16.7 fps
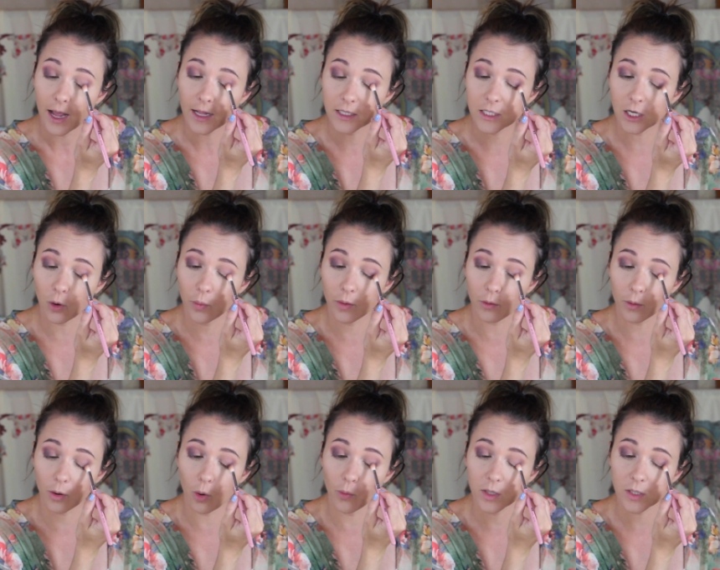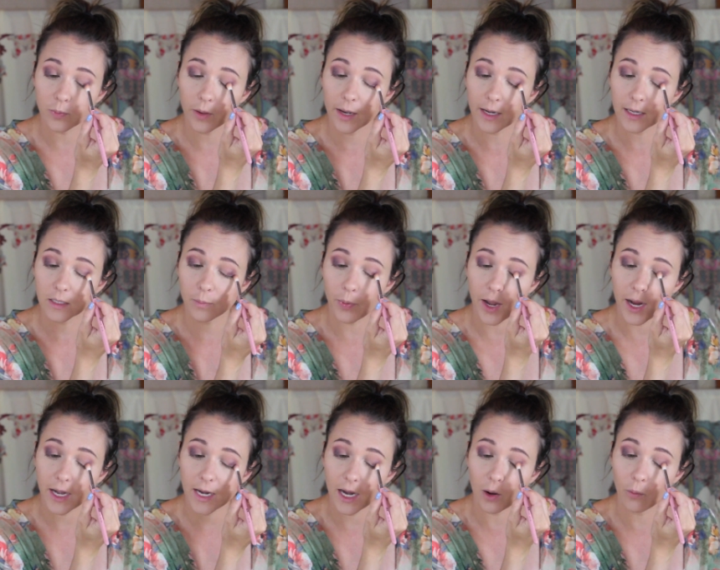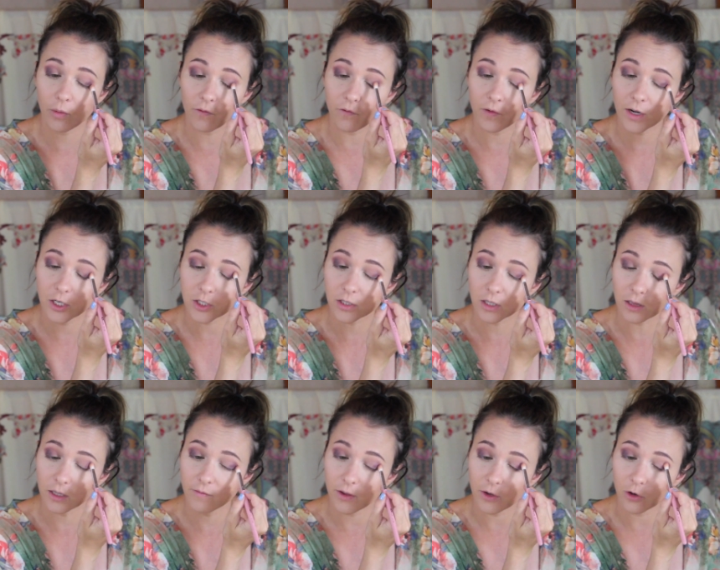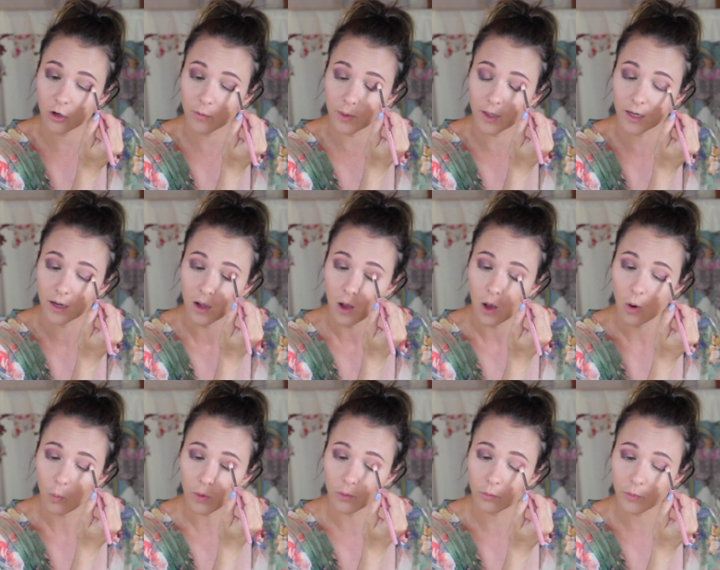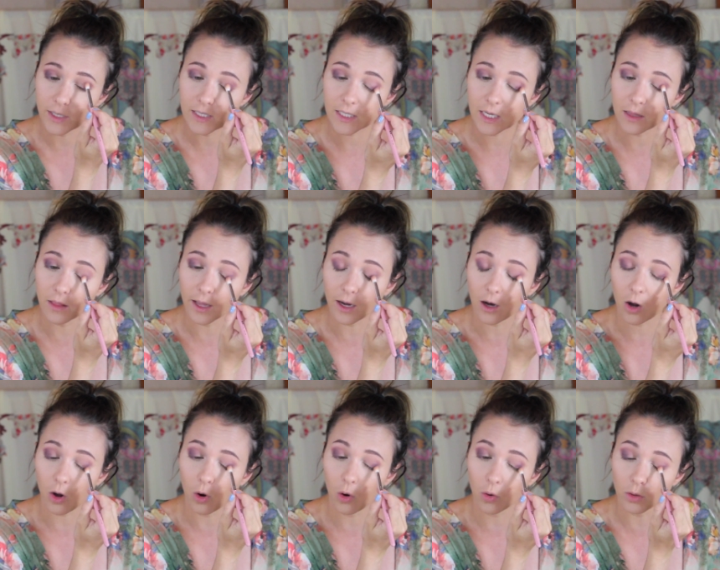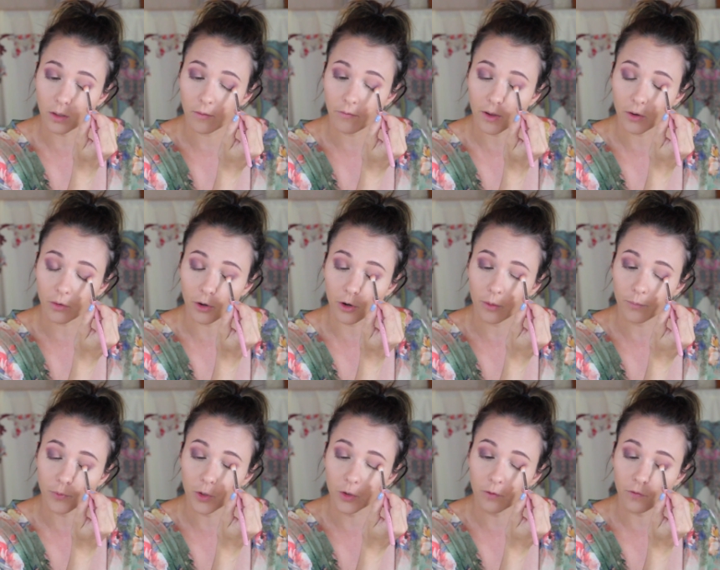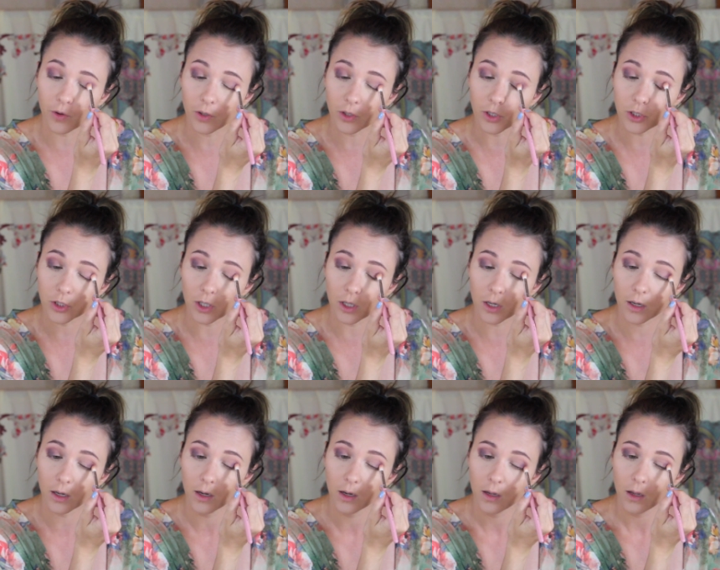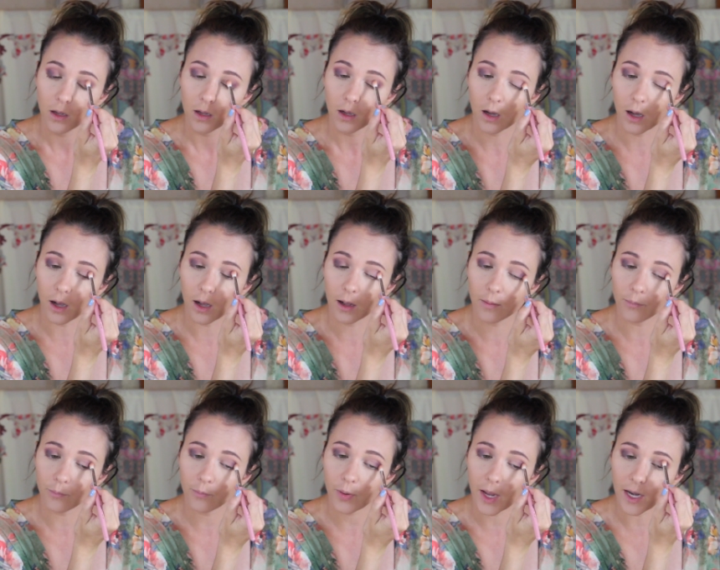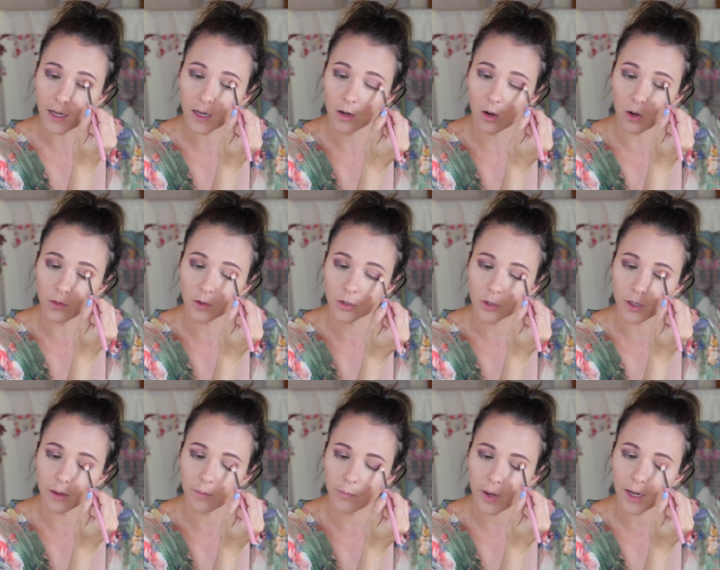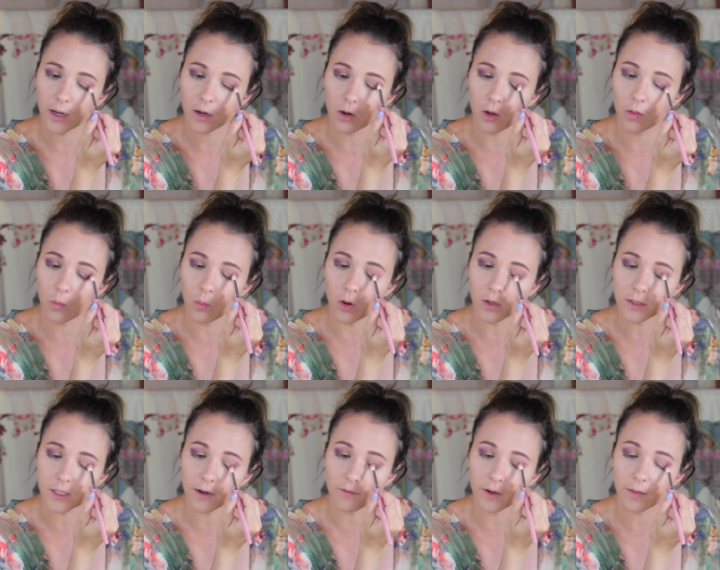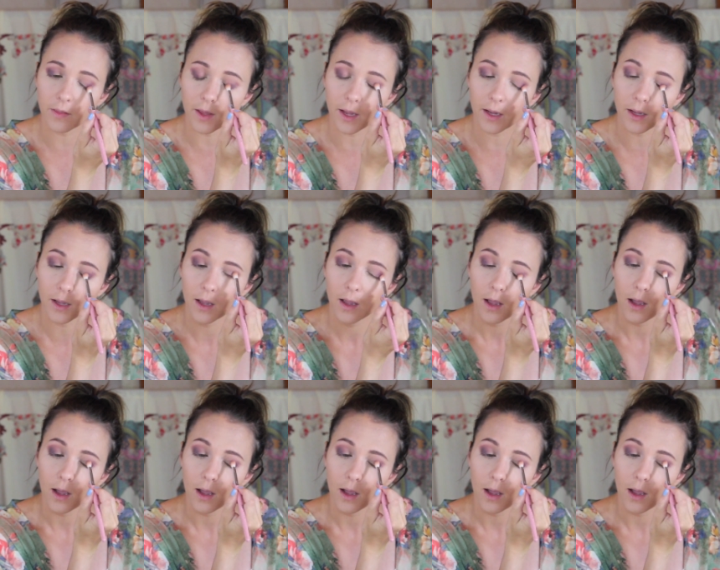And so we were always planning to paint it and we finished the living room and we redid like our whole living room. New furniture, um, painted all the trim, painted all the walls, everything.